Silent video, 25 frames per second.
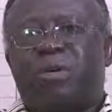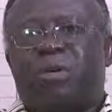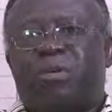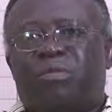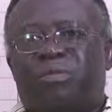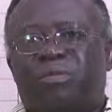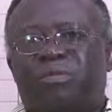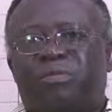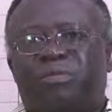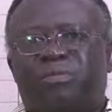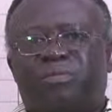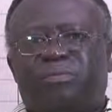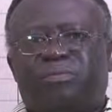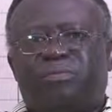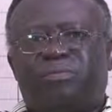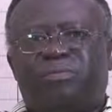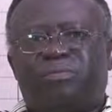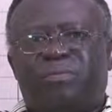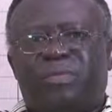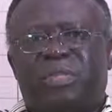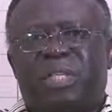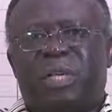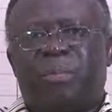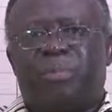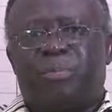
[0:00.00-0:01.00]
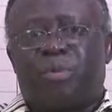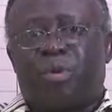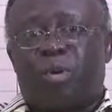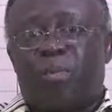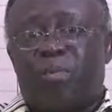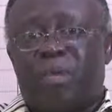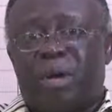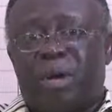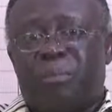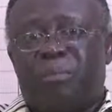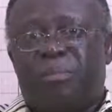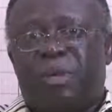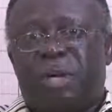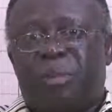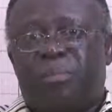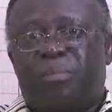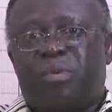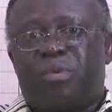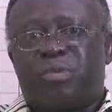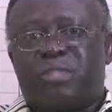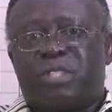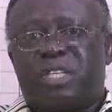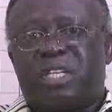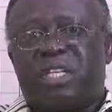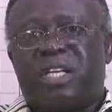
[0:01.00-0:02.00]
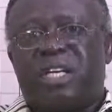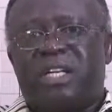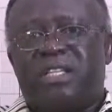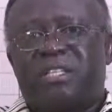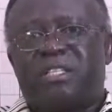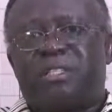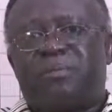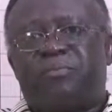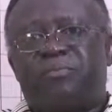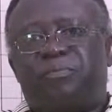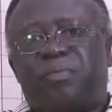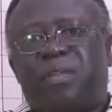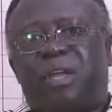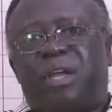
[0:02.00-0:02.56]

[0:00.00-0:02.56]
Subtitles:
of the problem, the procedures,